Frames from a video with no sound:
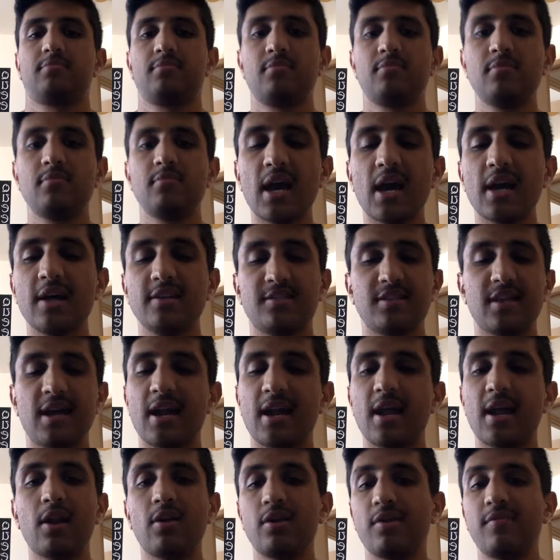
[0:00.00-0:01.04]
yeah,
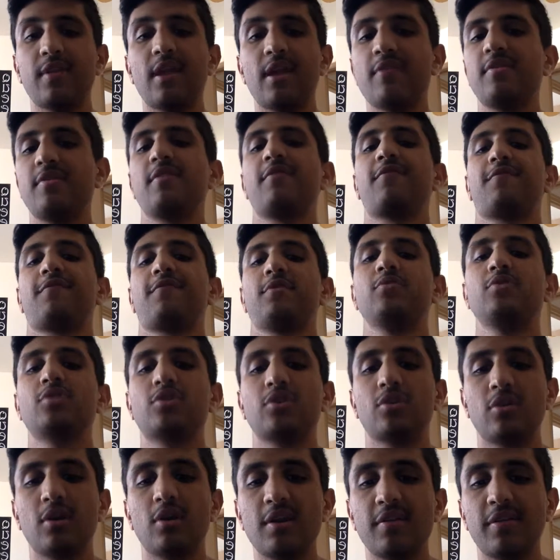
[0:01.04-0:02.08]
I don't even have any
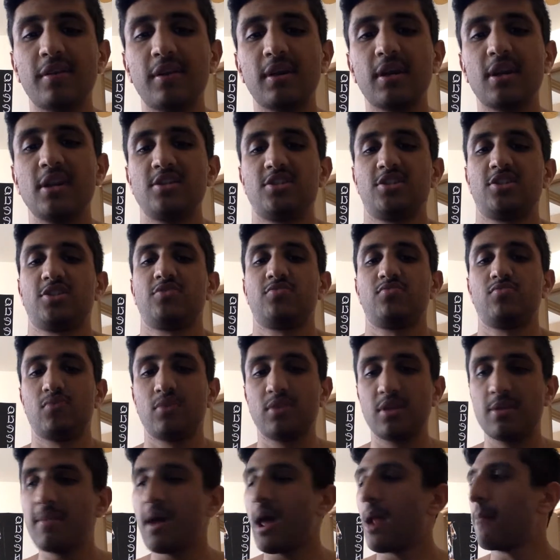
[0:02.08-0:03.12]
fusion or anything yet. It's just
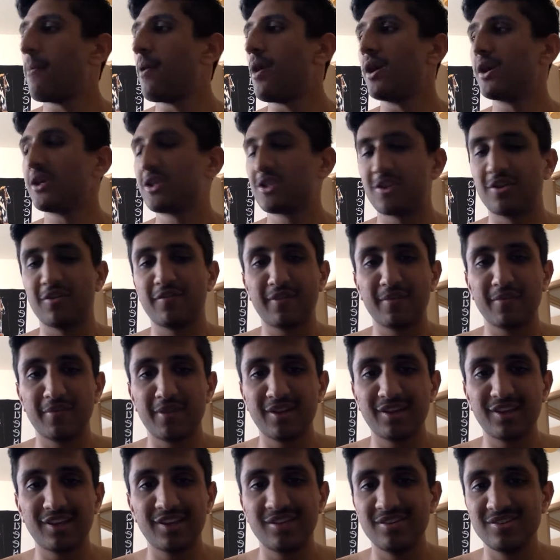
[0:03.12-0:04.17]
really bad posture from
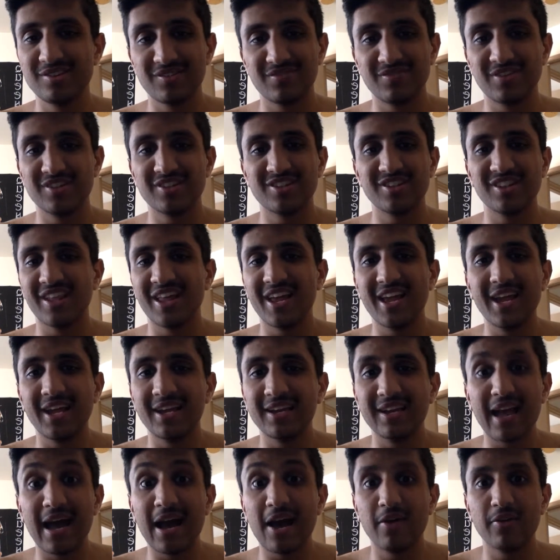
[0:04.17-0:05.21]
like years of just laying
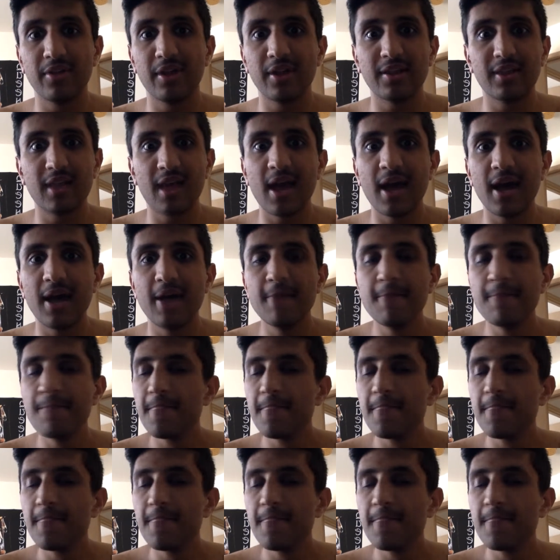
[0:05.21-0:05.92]
down like that.